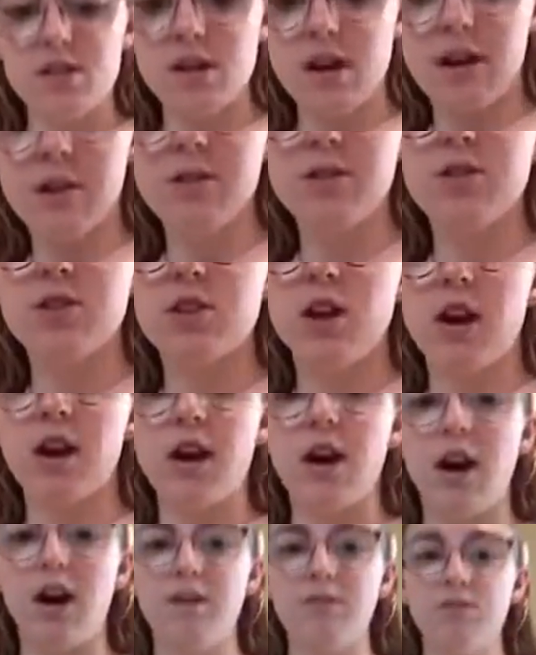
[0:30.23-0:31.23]
I would start
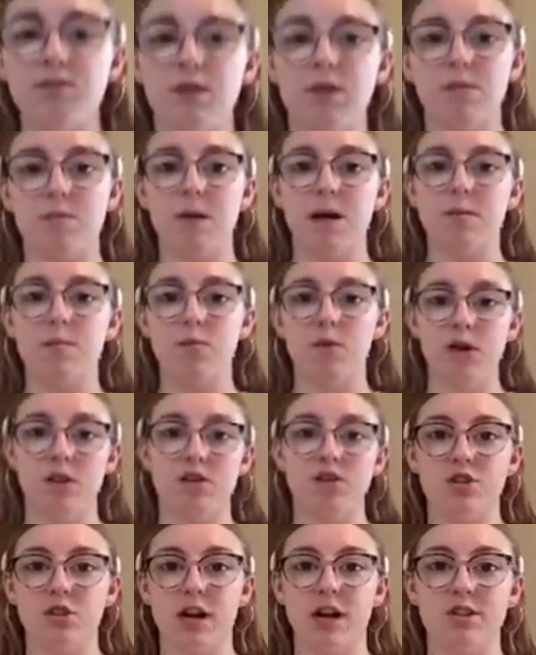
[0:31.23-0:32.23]
off with my
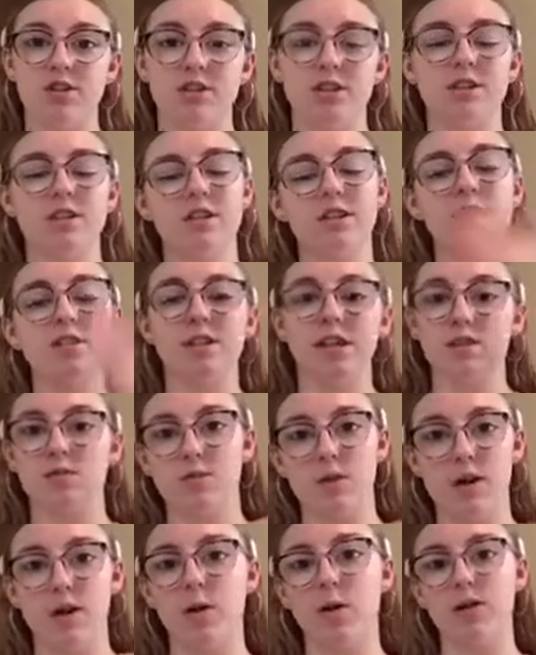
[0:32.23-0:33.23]
moisturizer because that's what
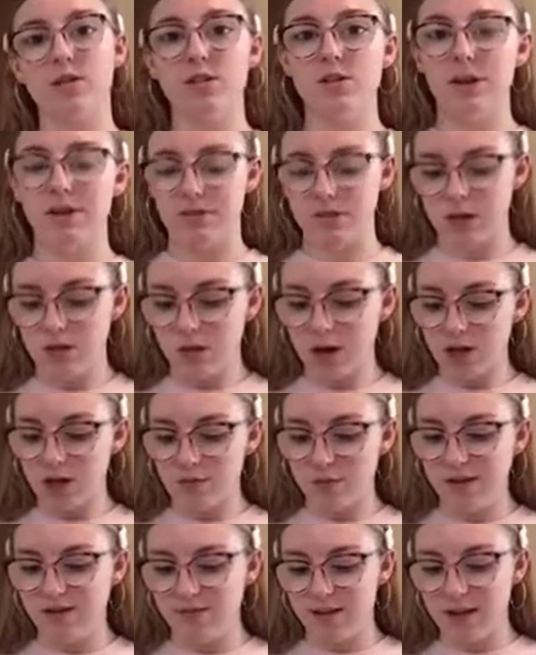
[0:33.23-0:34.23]
I always do after I wash my
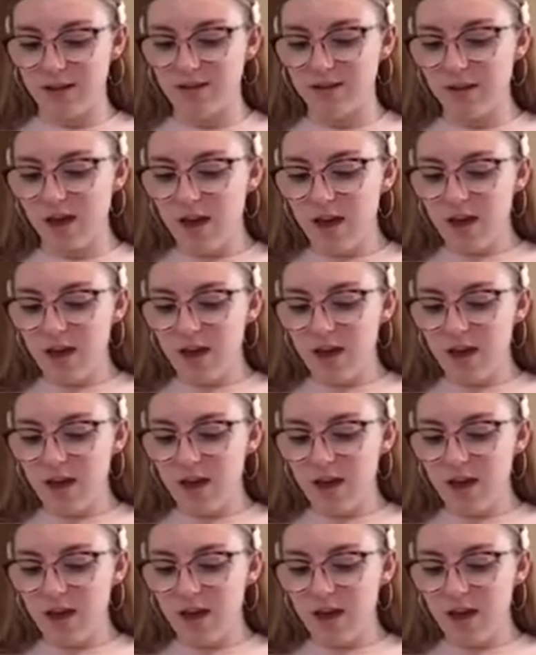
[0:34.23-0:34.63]
face.